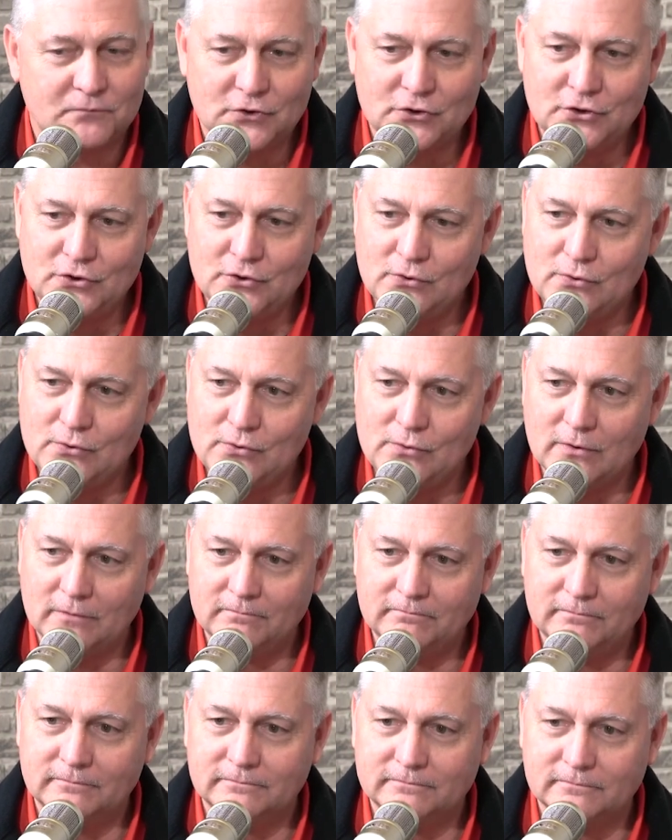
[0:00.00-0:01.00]
you
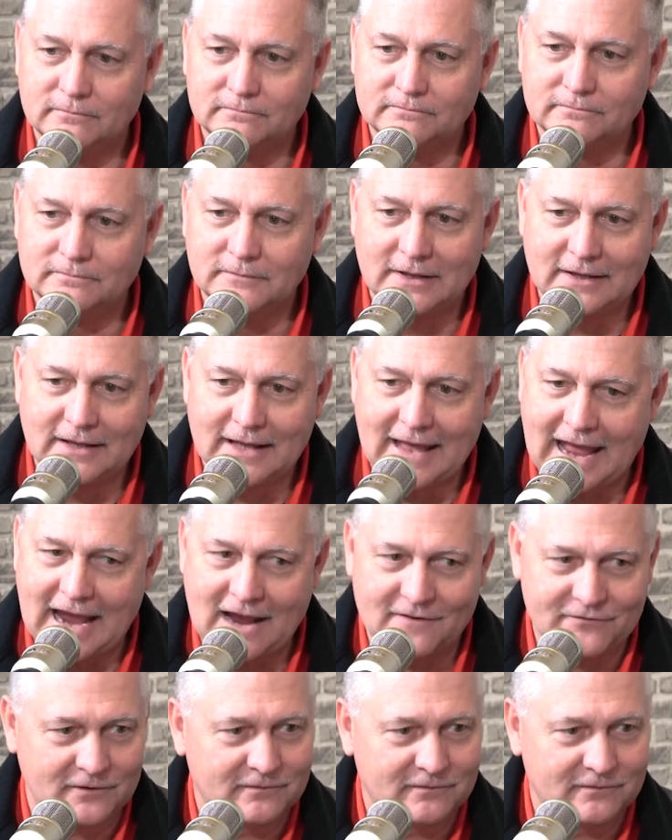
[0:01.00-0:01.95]
have